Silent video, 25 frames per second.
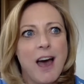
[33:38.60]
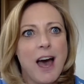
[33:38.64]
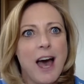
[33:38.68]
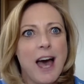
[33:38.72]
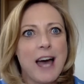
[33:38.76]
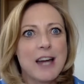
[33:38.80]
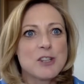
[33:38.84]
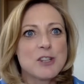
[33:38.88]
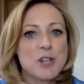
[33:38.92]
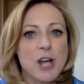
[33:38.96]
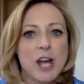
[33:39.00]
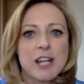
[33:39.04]

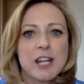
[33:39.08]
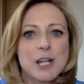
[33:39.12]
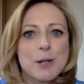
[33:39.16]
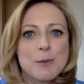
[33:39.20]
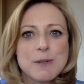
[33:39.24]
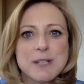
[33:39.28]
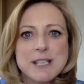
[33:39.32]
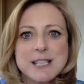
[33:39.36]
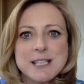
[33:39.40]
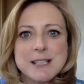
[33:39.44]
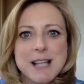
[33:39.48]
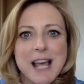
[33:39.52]
China
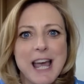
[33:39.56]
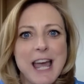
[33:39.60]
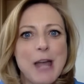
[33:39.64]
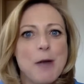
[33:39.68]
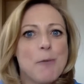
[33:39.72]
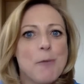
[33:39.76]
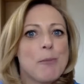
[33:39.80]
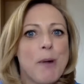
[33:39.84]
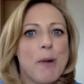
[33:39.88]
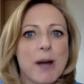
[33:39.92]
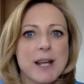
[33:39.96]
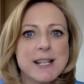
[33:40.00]
was hit
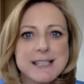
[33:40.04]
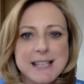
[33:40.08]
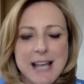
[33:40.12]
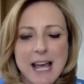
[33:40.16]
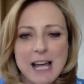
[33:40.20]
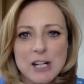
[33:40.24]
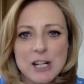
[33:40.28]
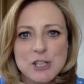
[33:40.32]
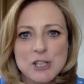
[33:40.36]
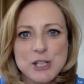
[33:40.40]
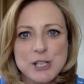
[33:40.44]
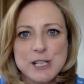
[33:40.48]
by
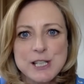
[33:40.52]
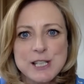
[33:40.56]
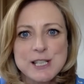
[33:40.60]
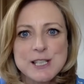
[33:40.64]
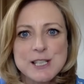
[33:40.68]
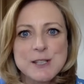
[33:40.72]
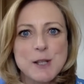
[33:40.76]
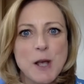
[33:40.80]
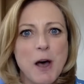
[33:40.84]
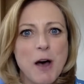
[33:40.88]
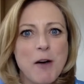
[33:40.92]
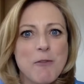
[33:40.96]

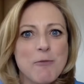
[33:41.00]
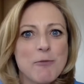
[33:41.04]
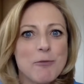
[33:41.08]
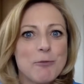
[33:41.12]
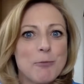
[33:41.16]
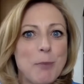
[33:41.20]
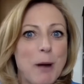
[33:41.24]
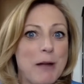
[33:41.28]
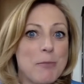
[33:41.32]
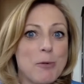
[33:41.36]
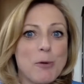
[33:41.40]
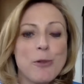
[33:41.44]
sanctions
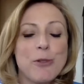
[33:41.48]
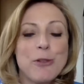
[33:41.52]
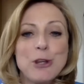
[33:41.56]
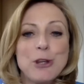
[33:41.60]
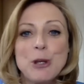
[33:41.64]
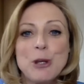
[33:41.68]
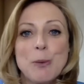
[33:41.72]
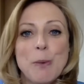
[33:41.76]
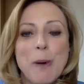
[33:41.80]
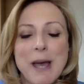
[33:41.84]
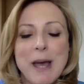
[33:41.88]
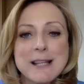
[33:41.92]
by both the
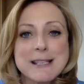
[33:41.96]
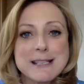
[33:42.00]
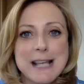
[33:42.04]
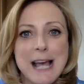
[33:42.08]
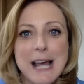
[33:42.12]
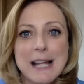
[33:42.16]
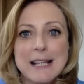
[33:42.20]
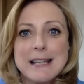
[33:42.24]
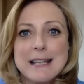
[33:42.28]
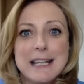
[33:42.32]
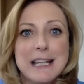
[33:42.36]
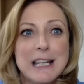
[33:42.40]
US
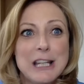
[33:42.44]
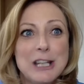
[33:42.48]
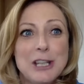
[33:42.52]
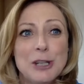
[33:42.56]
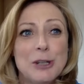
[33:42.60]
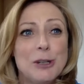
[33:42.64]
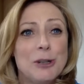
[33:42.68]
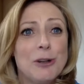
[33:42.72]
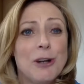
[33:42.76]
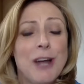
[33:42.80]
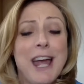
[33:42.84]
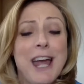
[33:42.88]
and the
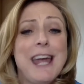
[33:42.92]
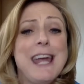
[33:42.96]
EU.